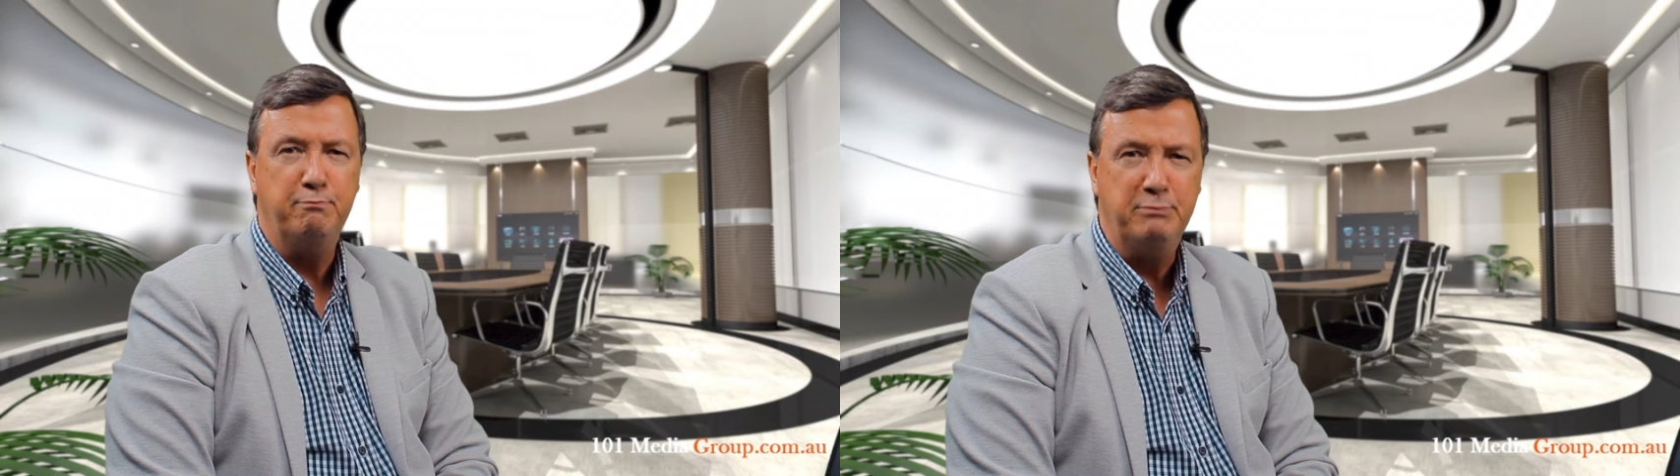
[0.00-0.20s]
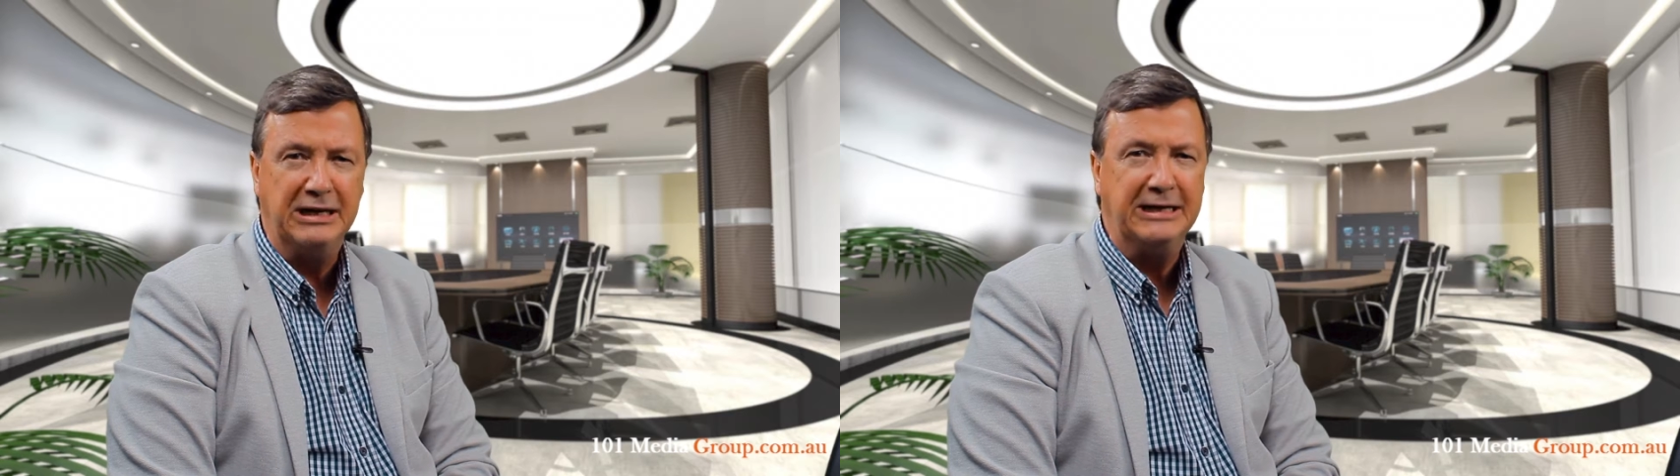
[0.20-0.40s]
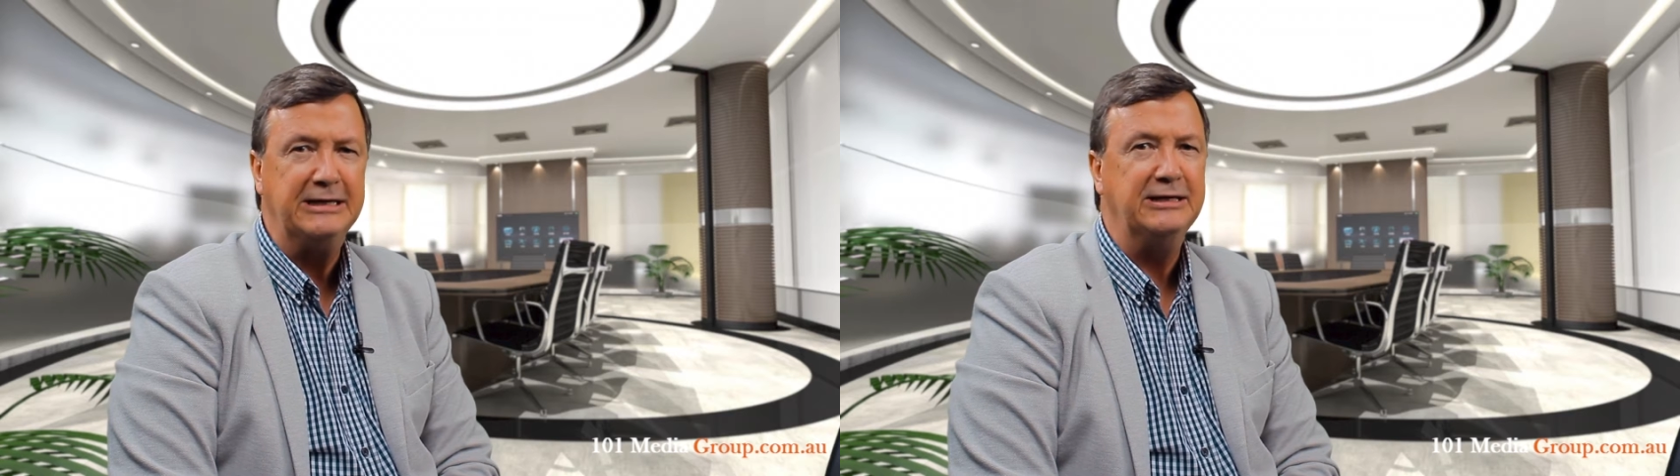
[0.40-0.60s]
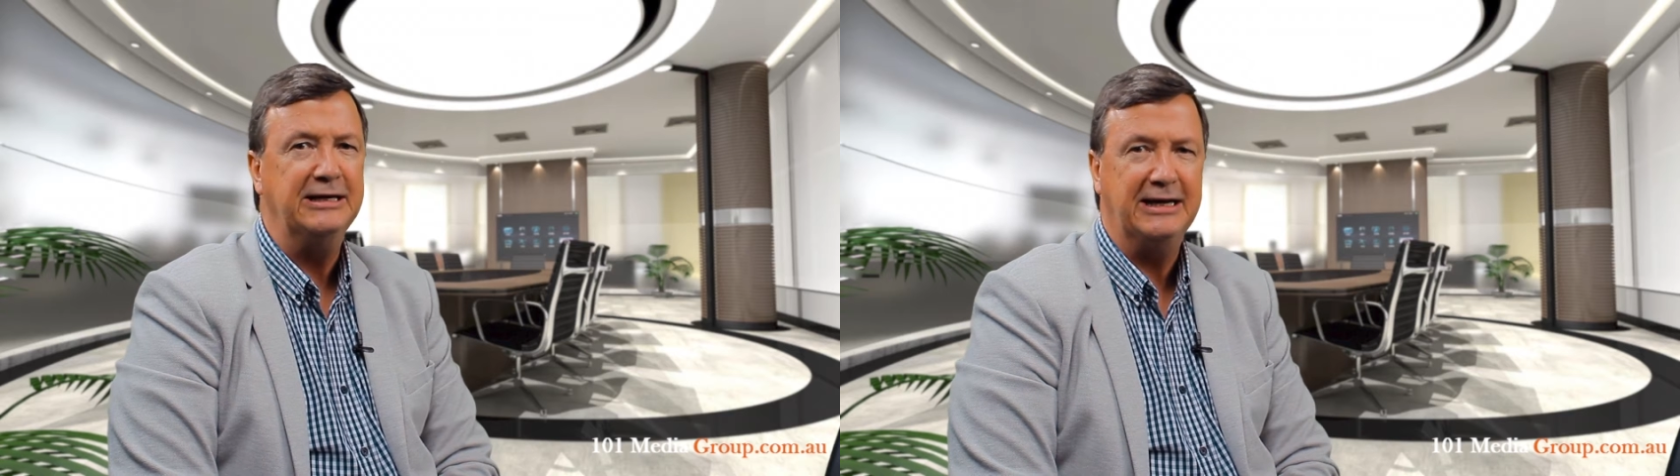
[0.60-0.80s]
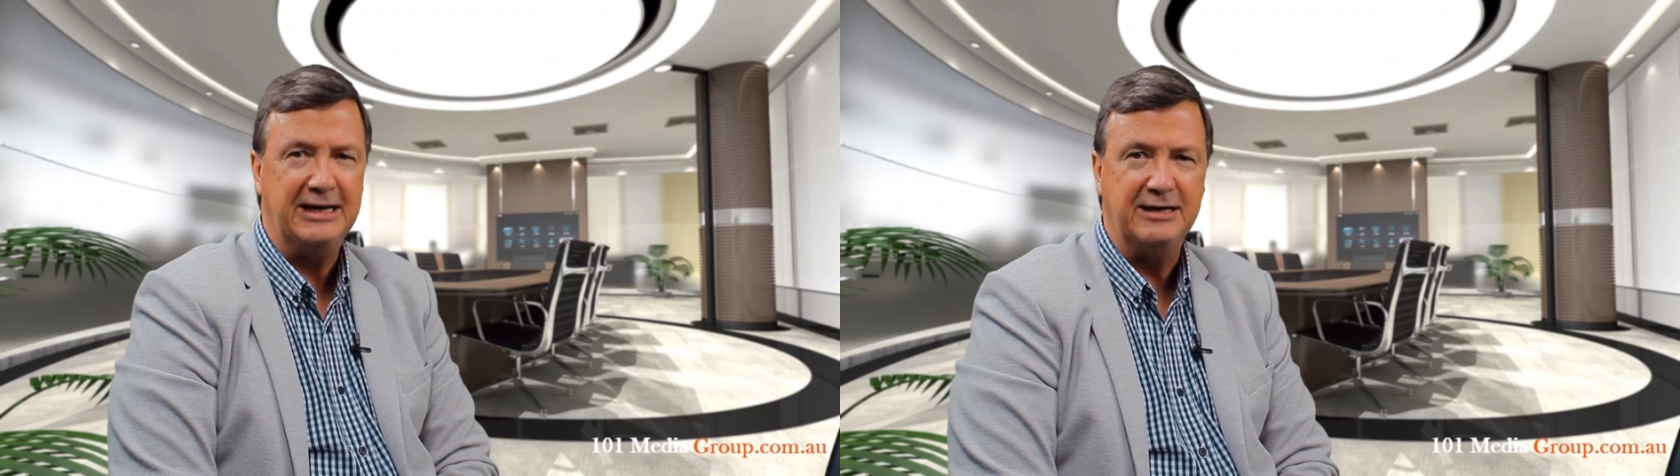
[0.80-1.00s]

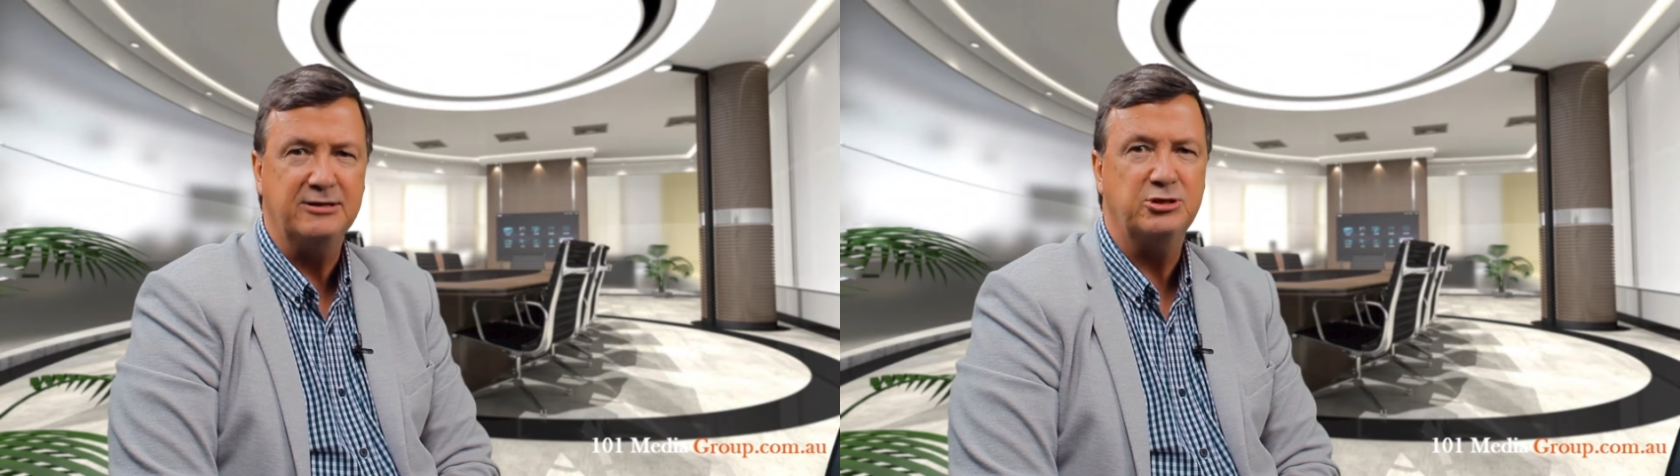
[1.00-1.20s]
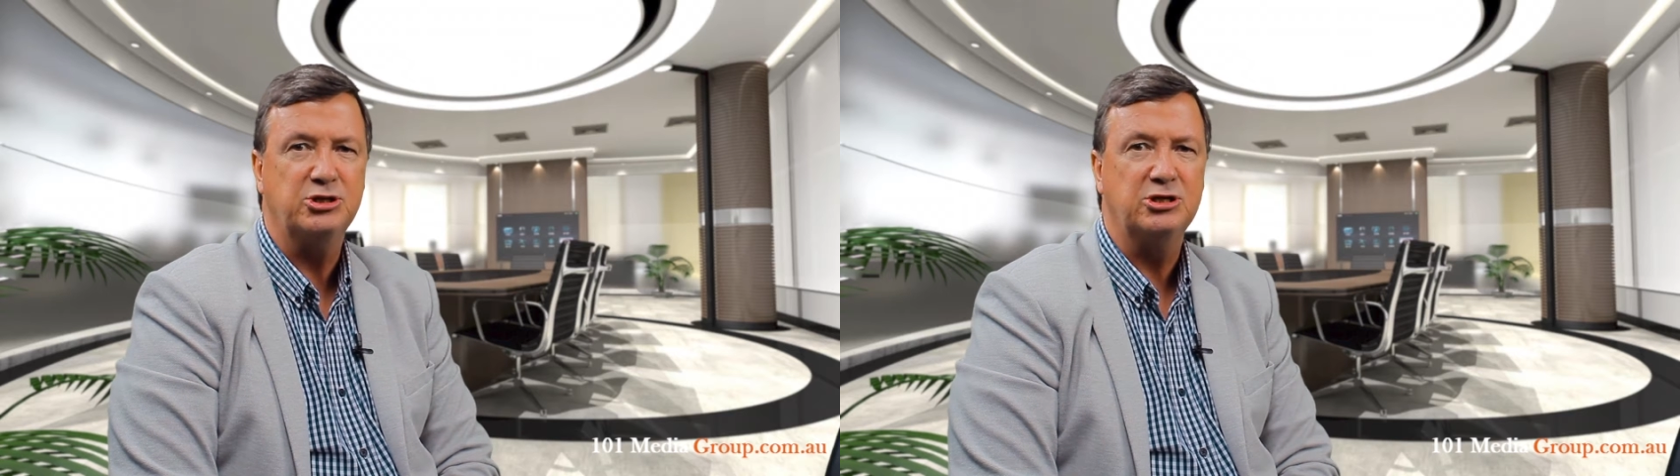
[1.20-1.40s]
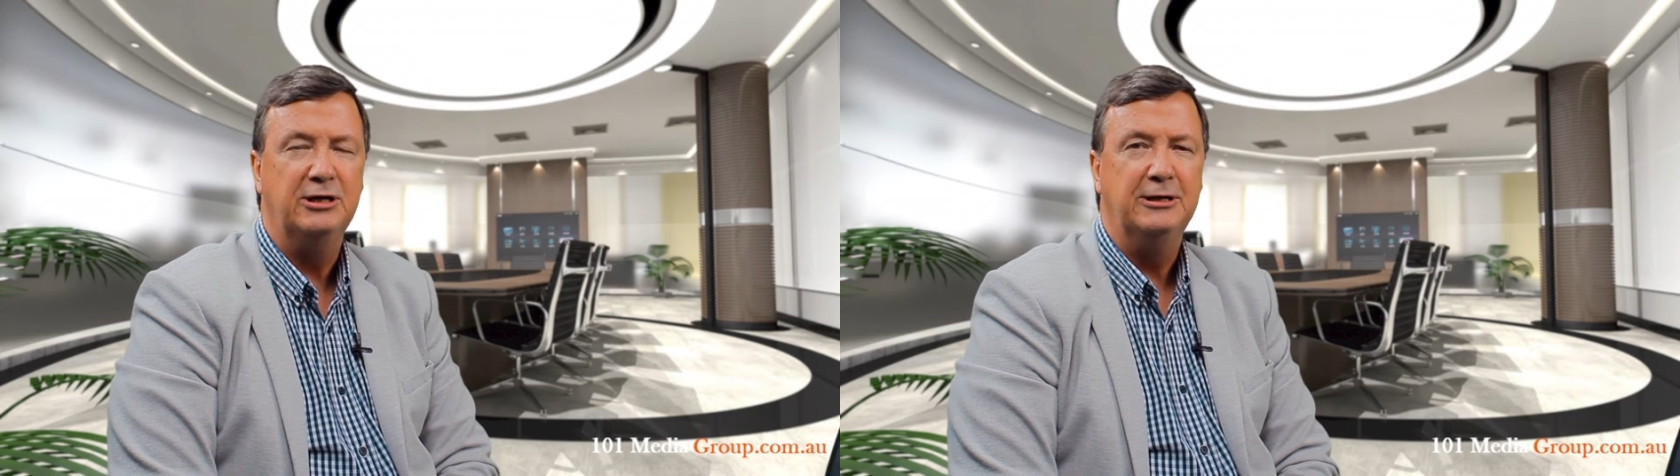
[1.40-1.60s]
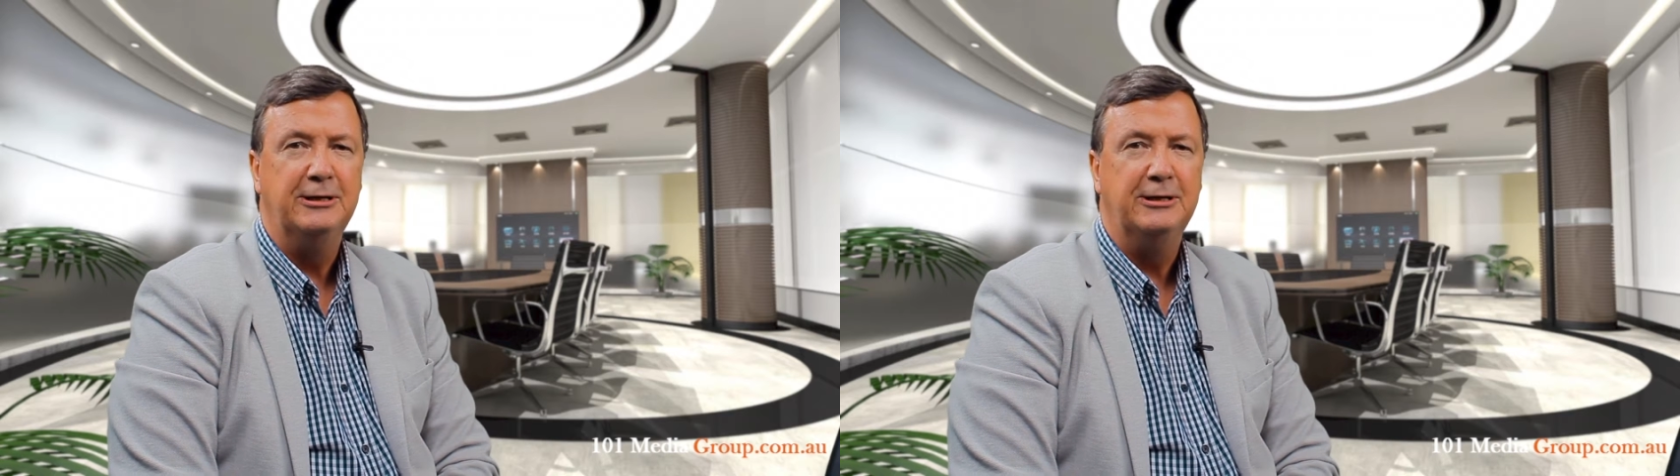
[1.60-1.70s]
million hits.